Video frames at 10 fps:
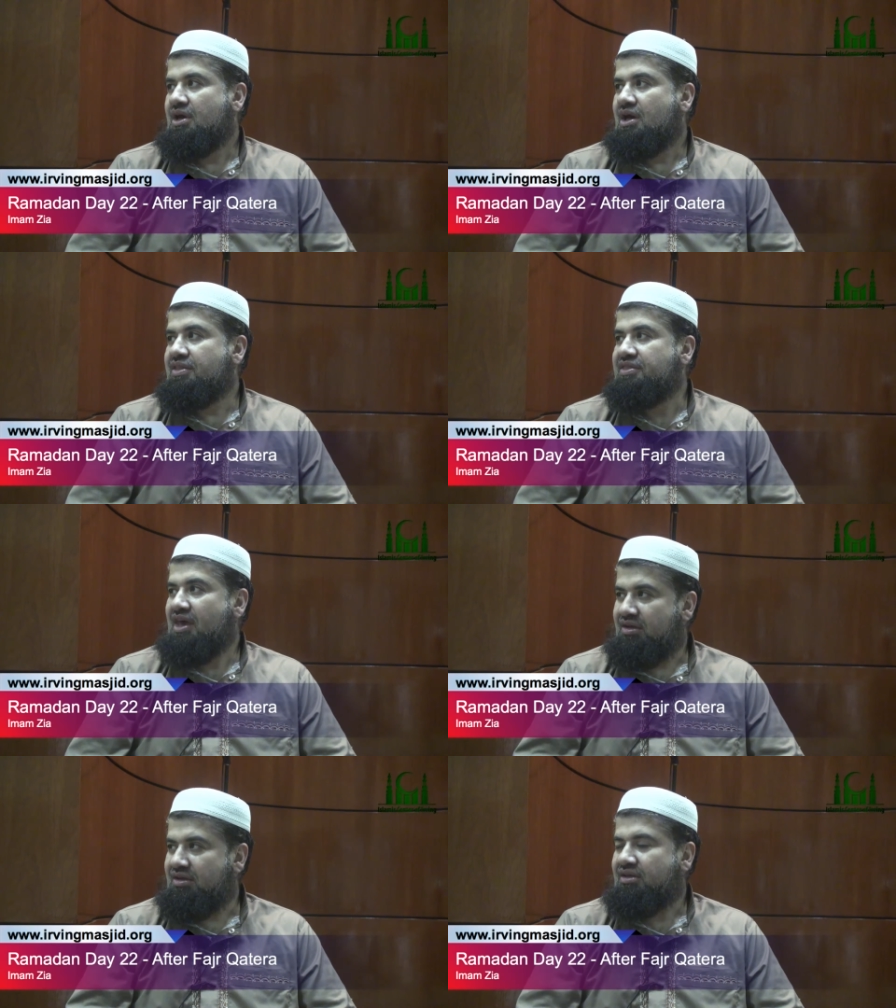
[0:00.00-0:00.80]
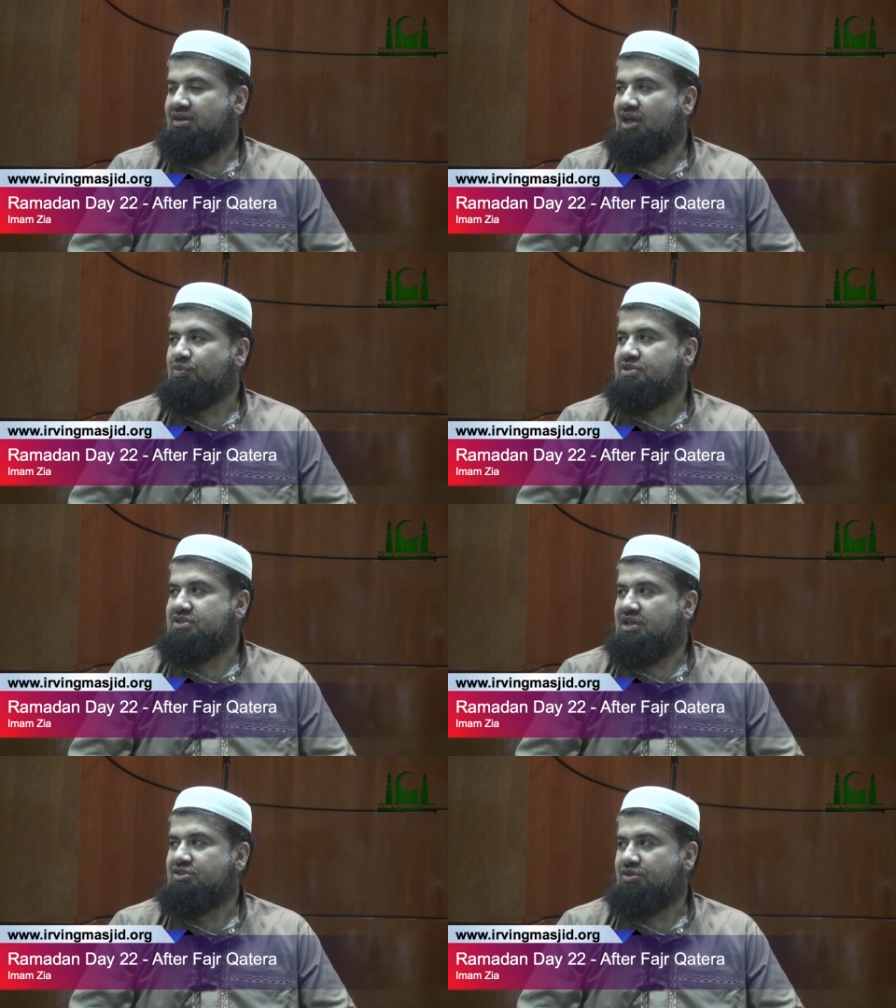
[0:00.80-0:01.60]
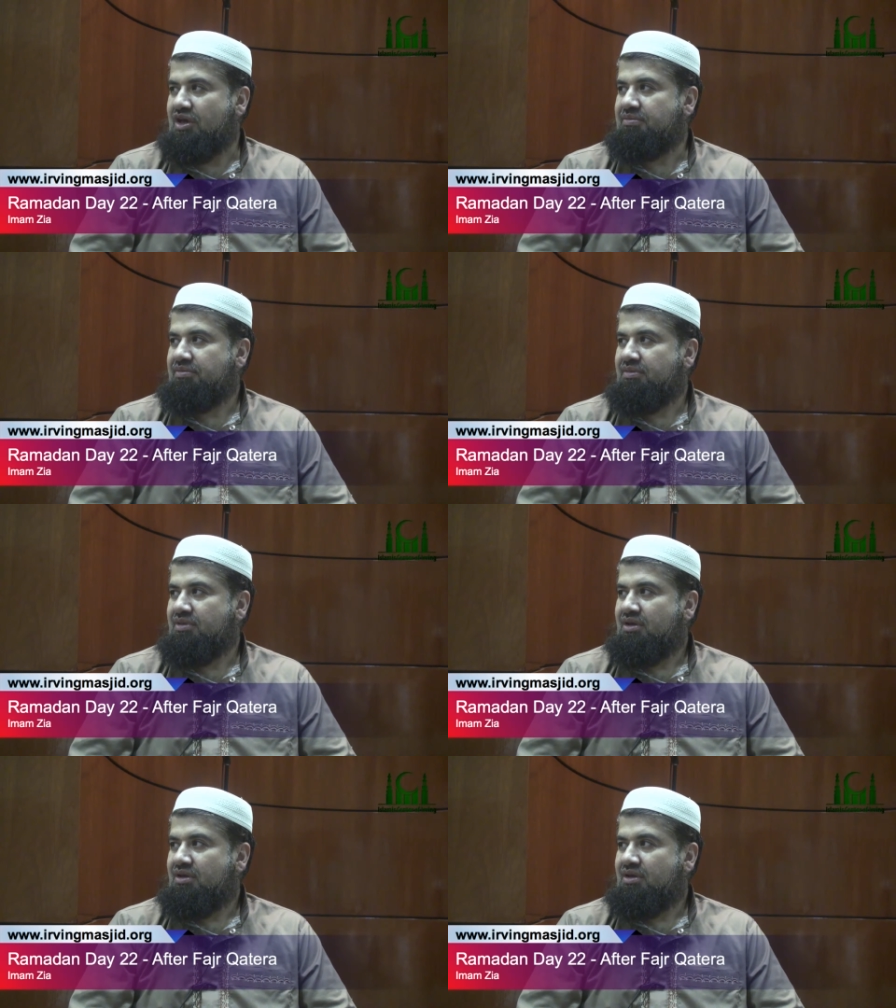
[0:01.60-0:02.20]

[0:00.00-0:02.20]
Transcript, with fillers: And then it was said to him,